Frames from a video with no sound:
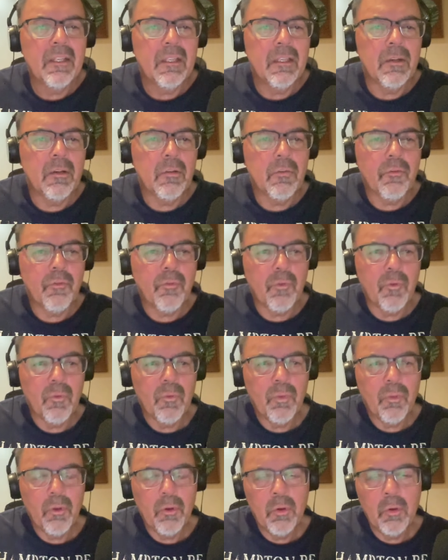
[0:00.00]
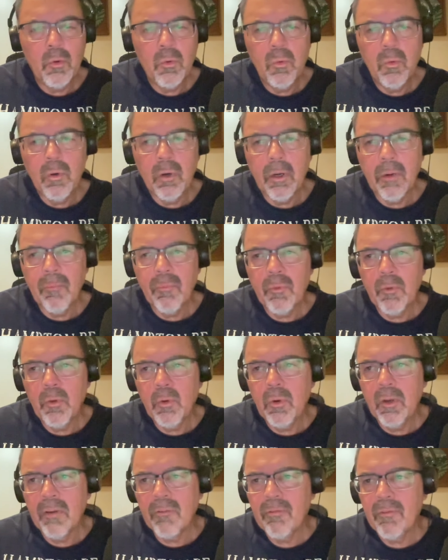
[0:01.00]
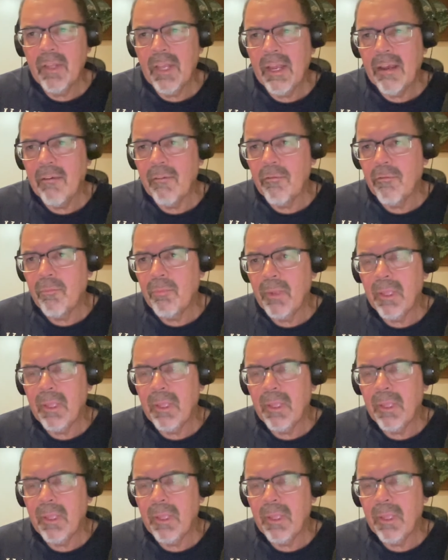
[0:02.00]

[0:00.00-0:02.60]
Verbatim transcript: You know, who uh, who have have